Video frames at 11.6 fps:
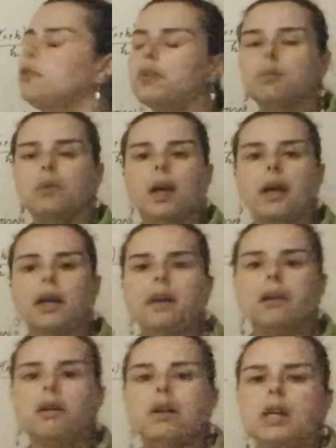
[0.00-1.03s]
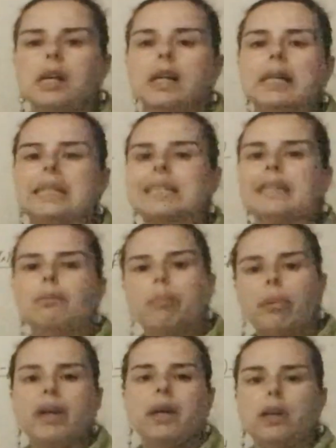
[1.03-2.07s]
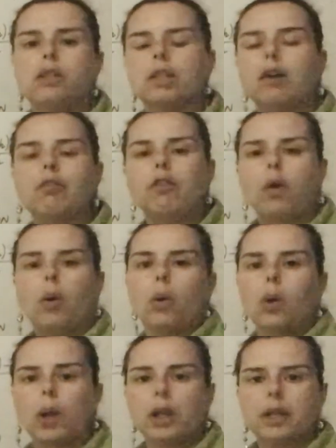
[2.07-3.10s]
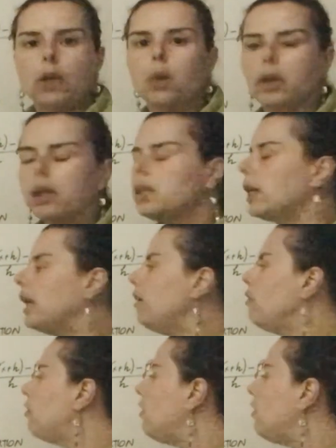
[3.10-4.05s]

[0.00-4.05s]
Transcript: formula here is the base of all the units. If